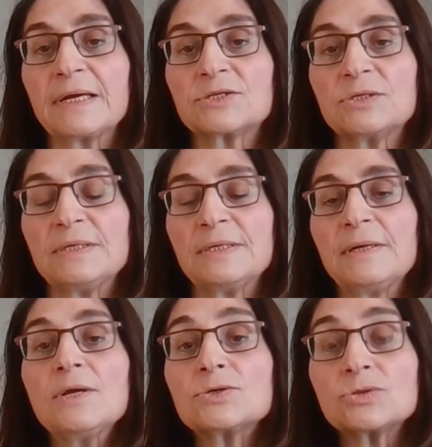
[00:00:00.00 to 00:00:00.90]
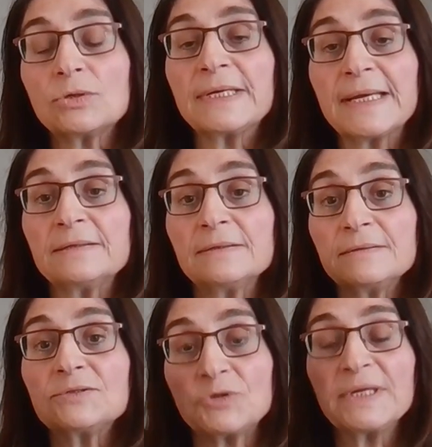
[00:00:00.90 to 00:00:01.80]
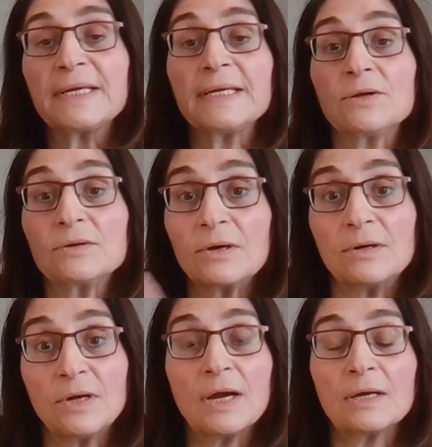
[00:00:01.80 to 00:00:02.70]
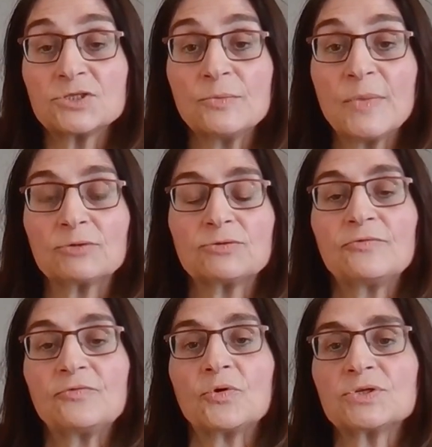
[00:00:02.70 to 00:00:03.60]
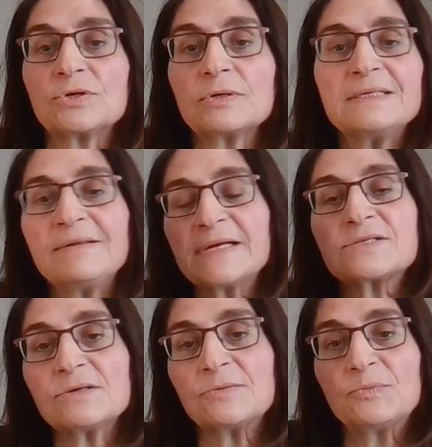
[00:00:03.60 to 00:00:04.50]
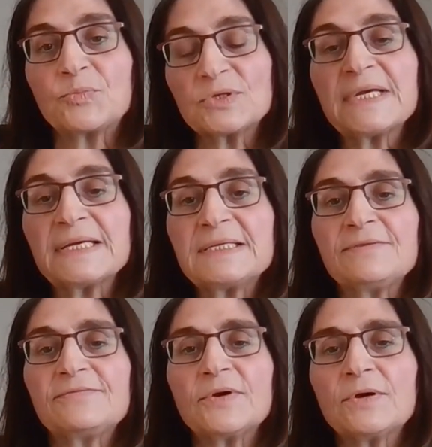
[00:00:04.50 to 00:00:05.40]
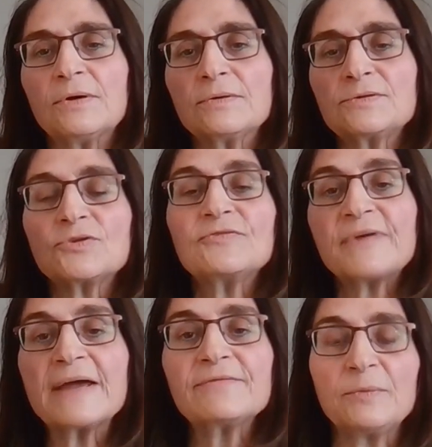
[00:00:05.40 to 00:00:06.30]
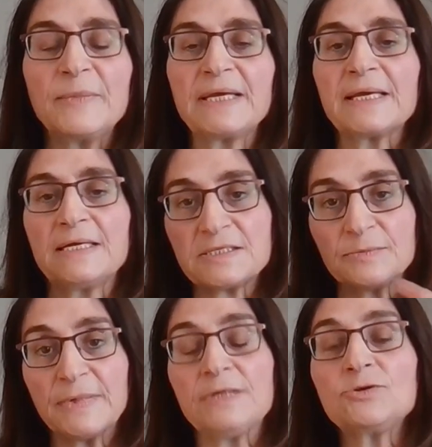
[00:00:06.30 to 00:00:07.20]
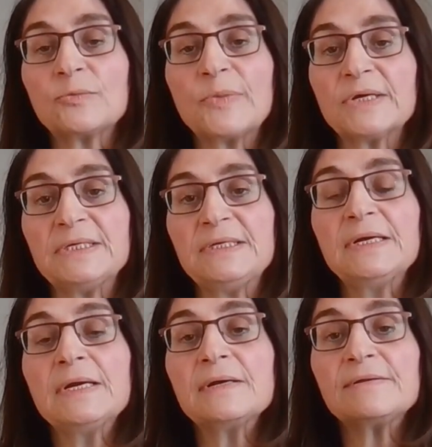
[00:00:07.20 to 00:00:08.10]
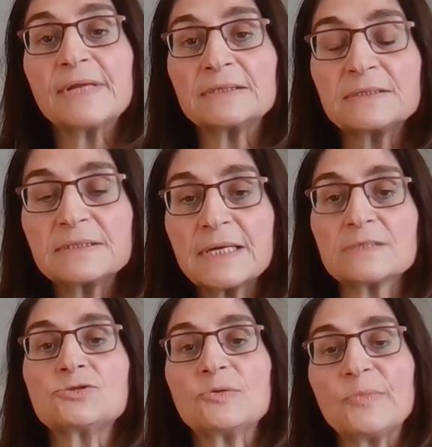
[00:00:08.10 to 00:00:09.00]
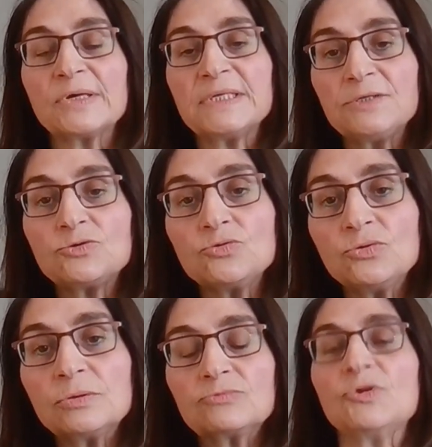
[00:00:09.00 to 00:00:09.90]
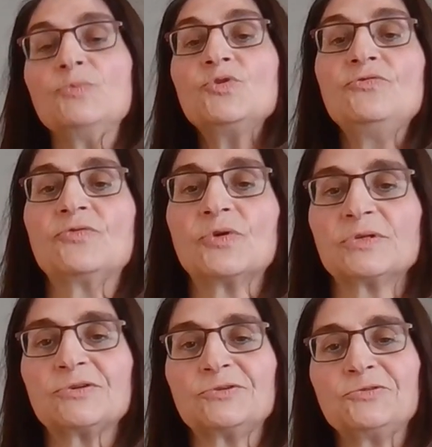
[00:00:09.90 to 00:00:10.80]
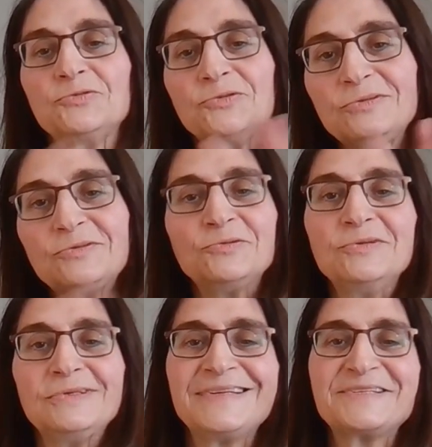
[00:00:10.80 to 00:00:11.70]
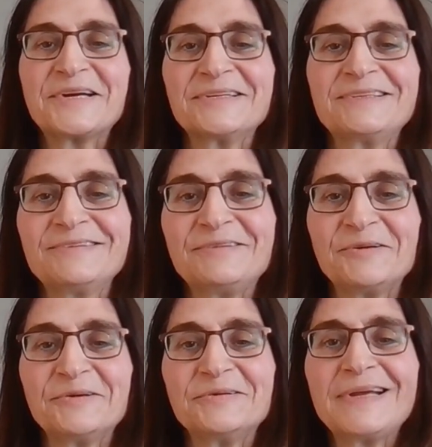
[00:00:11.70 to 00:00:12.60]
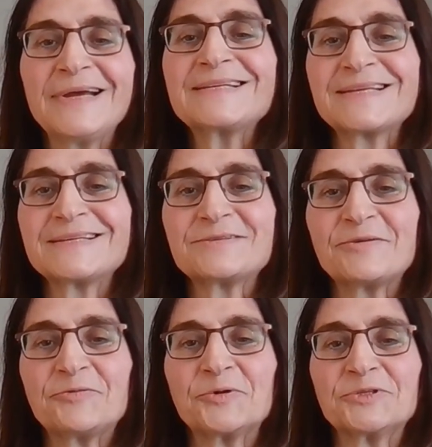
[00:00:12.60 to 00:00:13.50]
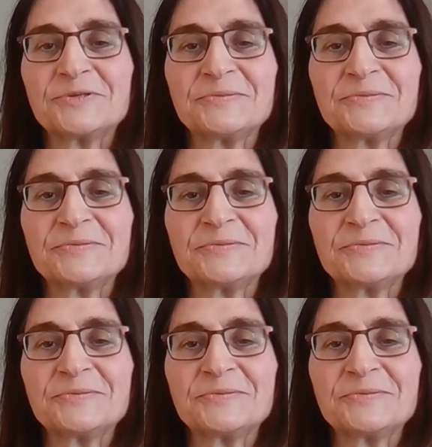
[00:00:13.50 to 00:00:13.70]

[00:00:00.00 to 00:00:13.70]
actually. So again, drinking a large amount of water, there's a protective survival mechanism in your body that tells your body to remove water, to discard the excess of water.